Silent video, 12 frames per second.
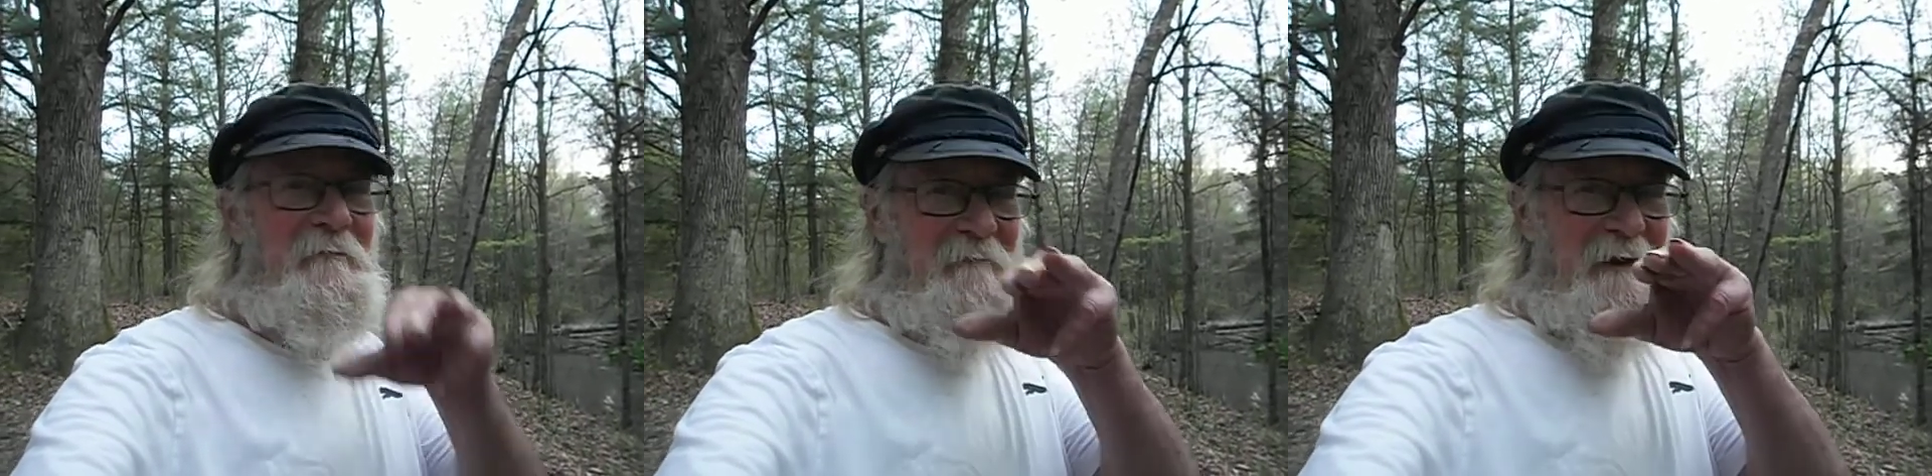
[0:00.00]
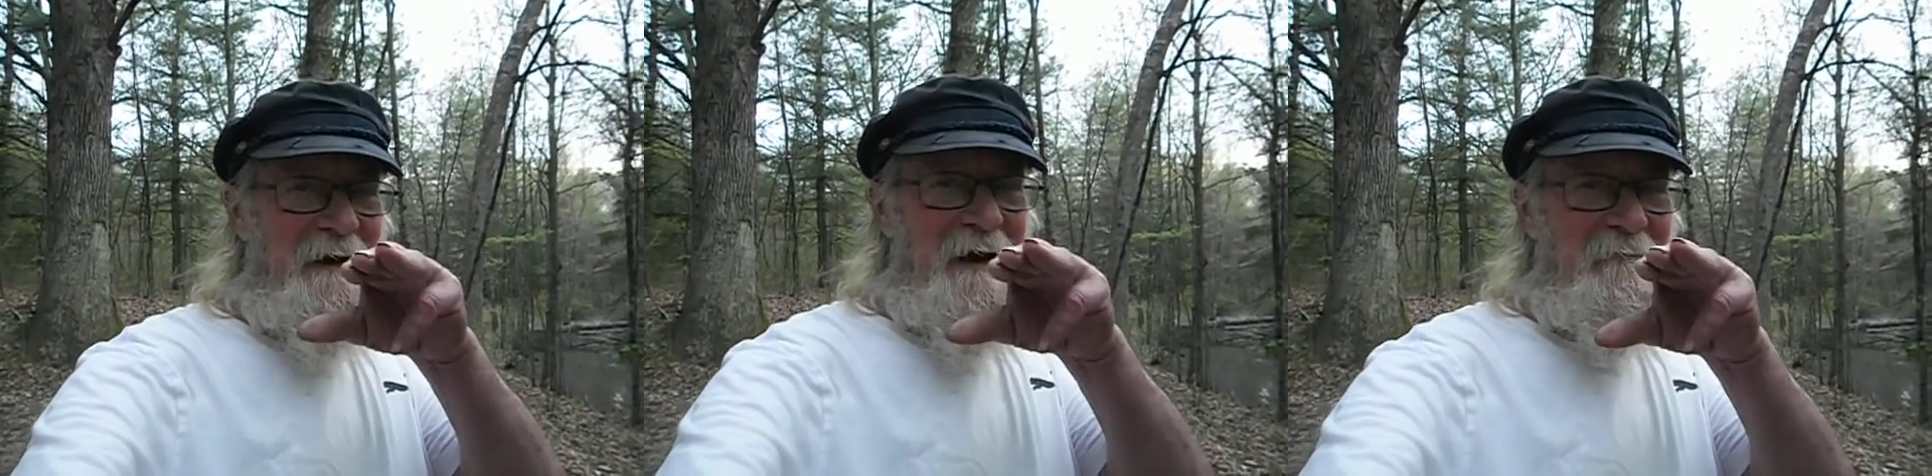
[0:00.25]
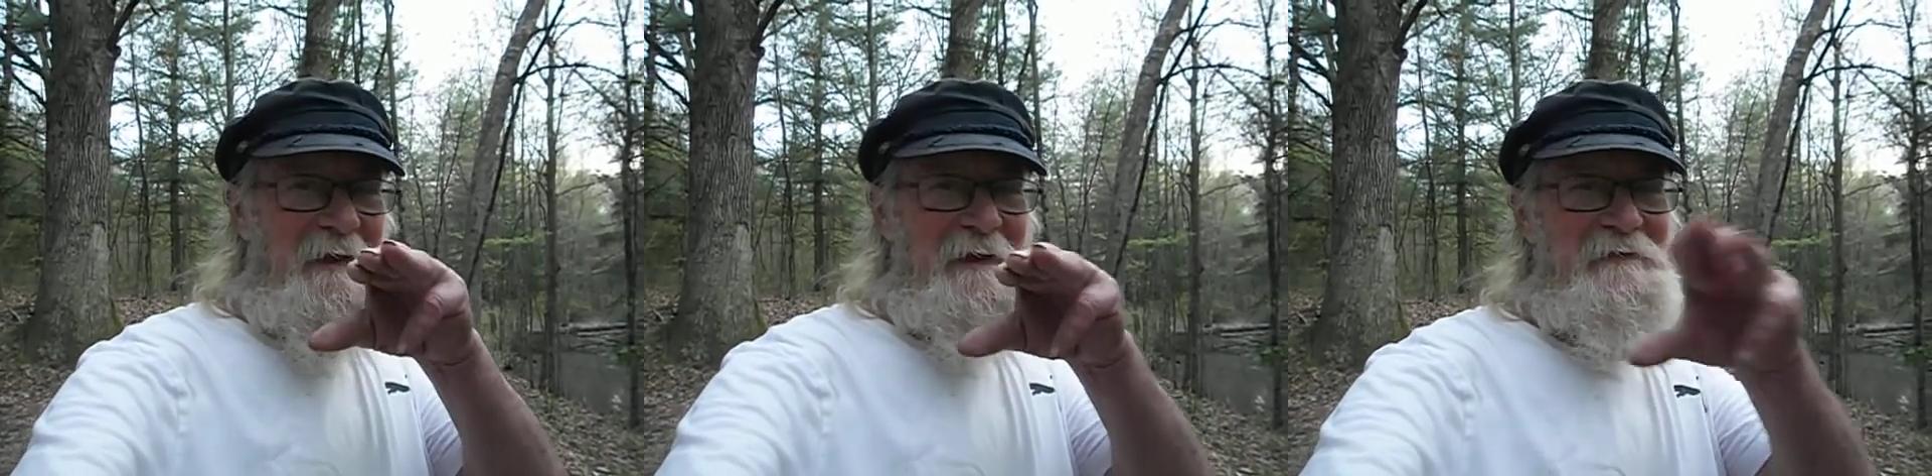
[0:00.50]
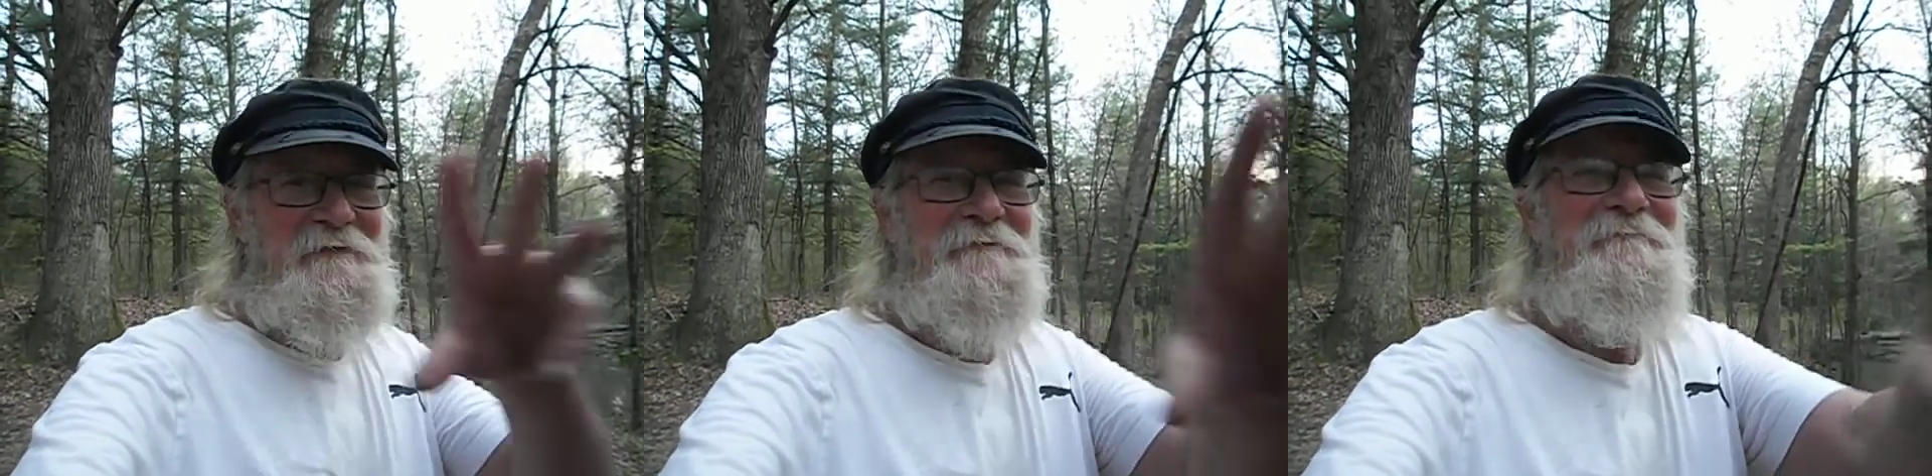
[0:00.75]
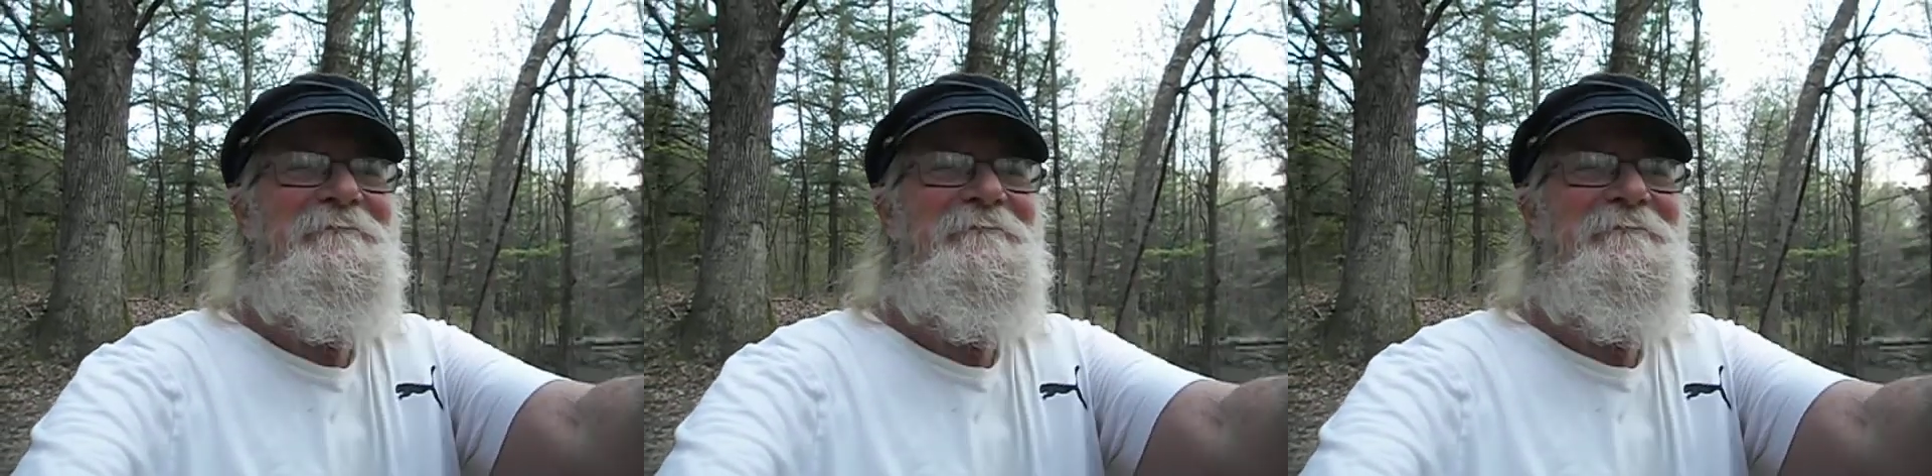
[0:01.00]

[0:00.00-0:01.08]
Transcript: May God bless.